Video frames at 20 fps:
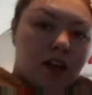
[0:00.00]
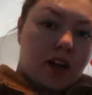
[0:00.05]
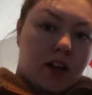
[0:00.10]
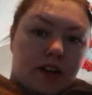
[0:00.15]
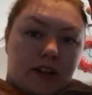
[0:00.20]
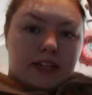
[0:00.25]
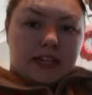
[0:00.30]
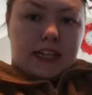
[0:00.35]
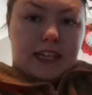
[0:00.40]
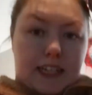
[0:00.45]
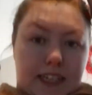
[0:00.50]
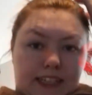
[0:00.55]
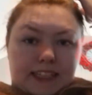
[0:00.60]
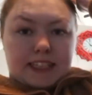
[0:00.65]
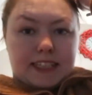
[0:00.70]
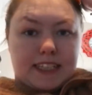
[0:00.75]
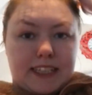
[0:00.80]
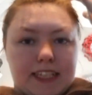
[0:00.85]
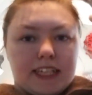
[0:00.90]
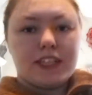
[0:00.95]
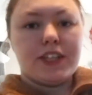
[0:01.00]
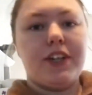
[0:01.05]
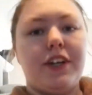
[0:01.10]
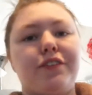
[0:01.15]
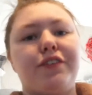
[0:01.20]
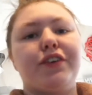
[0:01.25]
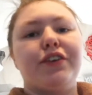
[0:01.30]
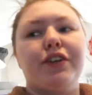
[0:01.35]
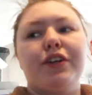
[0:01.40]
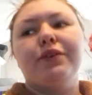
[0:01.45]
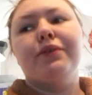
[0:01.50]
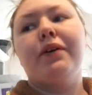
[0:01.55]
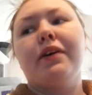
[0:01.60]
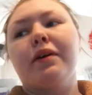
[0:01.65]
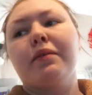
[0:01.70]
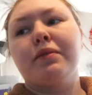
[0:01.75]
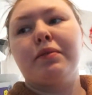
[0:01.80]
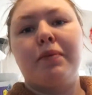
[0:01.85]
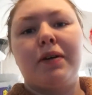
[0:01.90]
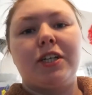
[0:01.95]
Alright, hey guys, it's Desiree. If you're new,
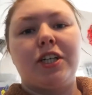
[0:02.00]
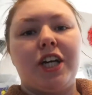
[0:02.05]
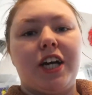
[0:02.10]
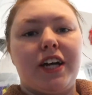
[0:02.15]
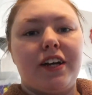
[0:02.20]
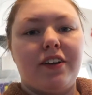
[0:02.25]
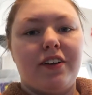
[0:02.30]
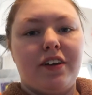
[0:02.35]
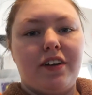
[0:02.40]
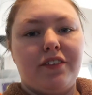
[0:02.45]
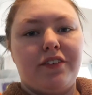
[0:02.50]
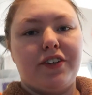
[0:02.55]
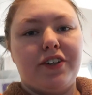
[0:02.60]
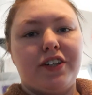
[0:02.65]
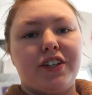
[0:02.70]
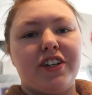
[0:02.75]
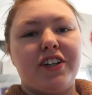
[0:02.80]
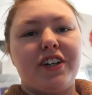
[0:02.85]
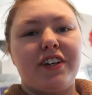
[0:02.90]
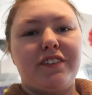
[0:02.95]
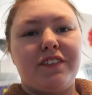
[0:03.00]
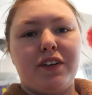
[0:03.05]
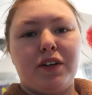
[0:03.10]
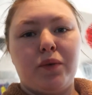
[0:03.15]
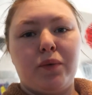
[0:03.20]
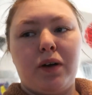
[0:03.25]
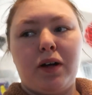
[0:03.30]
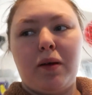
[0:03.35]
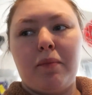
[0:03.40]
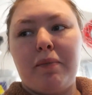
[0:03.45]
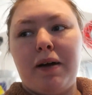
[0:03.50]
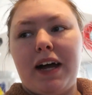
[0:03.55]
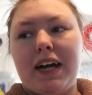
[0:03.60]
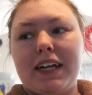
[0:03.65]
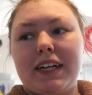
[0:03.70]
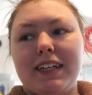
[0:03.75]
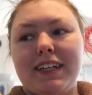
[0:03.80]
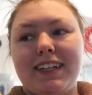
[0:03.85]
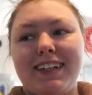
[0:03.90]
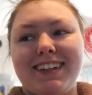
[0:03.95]
welcome to my channel, and if you're a returning viewer, welcome
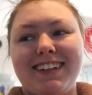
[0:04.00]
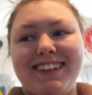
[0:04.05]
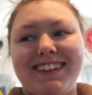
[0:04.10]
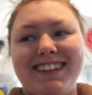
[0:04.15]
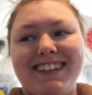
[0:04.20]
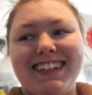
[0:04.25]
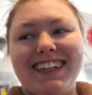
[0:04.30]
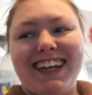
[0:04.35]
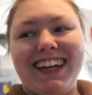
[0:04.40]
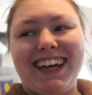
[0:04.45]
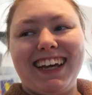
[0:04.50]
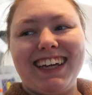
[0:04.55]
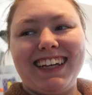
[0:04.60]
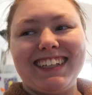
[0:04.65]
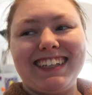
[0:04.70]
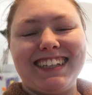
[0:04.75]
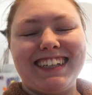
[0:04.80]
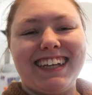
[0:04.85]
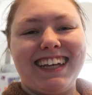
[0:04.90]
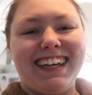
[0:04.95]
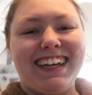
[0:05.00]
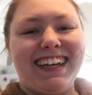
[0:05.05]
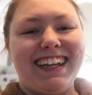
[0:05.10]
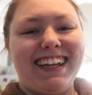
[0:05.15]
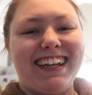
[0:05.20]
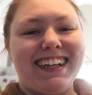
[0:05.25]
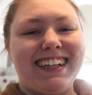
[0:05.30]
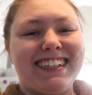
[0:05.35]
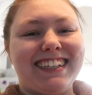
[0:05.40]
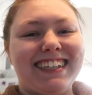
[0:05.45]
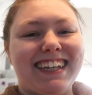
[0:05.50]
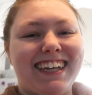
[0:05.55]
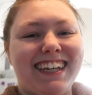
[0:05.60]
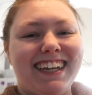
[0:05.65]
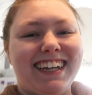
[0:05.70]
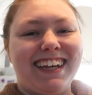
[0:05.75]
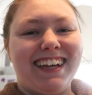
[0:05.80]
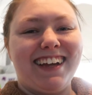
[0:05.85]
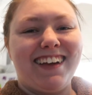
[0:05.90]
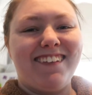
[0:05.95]
back. Today is an
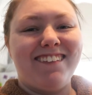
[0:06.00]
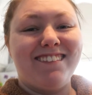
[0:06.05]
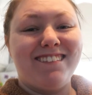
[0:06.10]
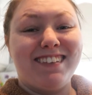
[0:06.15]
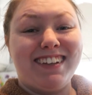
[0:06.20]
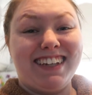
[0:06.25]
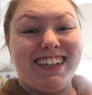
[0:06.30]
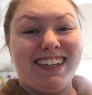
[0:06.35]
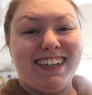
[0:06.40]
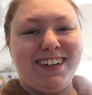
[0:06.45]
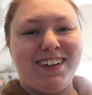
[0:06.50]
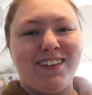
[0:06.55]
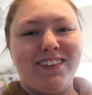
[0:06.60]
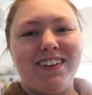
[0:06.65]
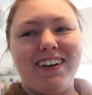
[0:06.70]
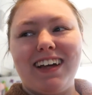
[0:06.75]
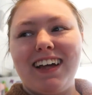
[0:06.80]
exciting video.